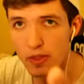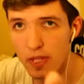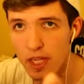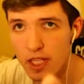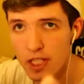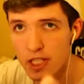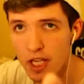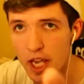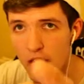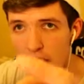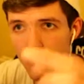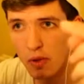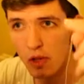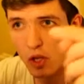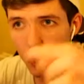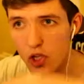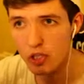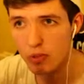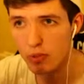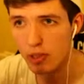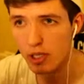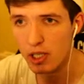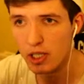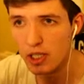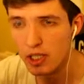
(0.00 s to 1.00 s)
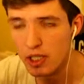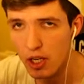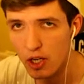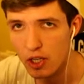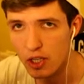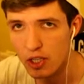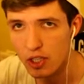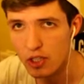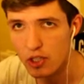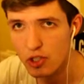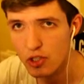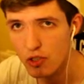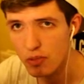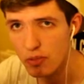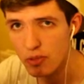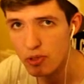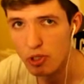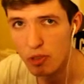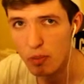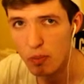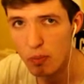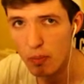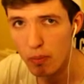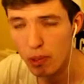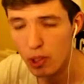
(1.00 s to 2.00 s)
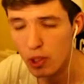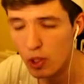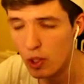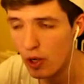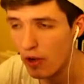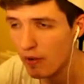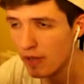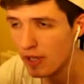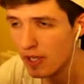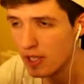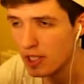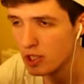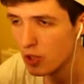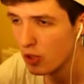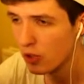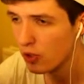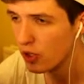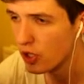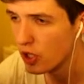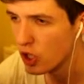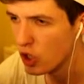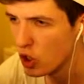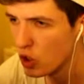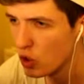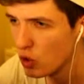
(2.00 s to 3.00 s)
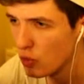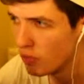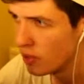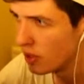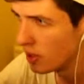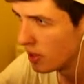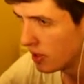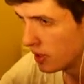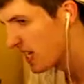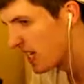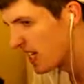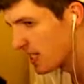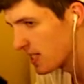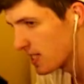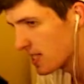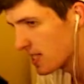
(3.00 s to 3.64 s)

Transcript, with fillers: This game will also be linked down in the description below. I think it's called The Human. Get